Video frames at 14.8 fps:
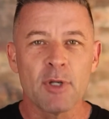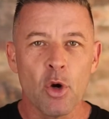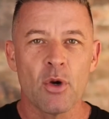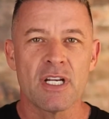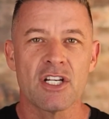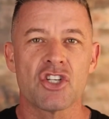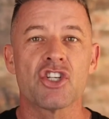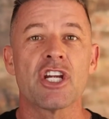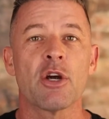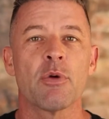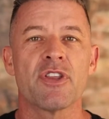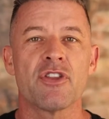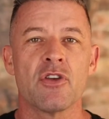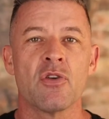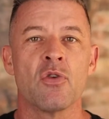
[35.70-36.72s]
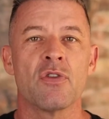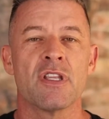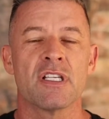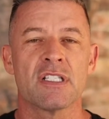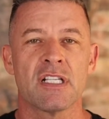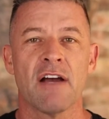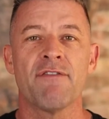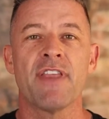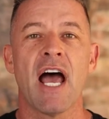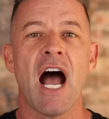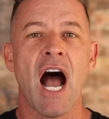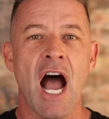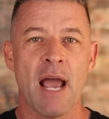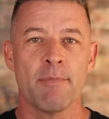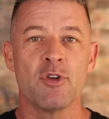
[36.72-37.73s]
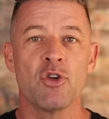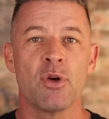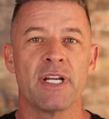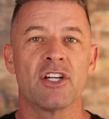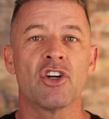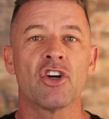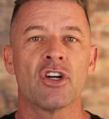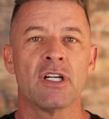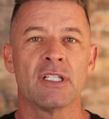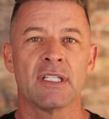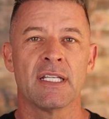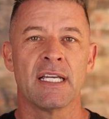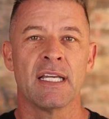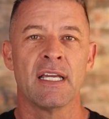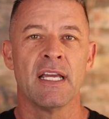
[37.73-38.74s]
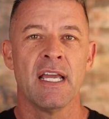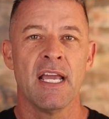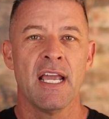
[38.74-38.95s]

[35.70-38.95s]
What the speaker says: going to share with you the stuff that I'm doing currently,